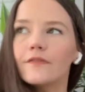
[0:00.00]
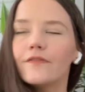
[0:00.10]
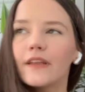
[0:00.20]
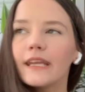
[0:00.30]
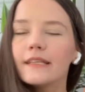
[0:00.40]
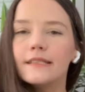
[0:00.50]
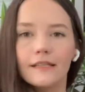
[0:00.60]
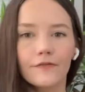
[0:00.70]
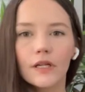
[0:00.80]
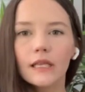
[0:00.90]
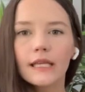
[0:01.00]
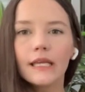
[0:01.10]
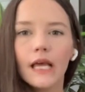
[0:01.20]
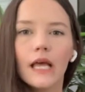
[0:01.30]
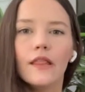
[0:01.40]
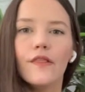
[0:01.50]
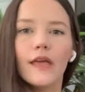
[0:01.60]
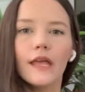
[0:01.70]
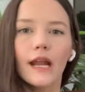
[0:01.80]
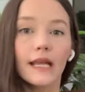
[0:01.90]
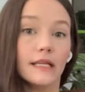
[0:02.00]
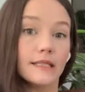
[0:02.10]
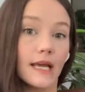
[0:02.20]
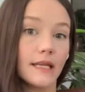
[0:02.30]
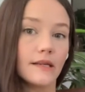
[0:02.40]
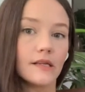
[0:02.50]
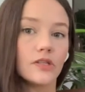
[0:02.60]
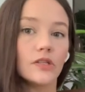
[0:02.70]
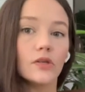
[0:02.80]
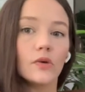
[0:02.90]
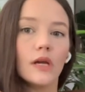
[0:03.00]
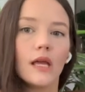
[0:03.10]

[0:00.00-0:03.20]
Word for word: fitting differently than I intended it to.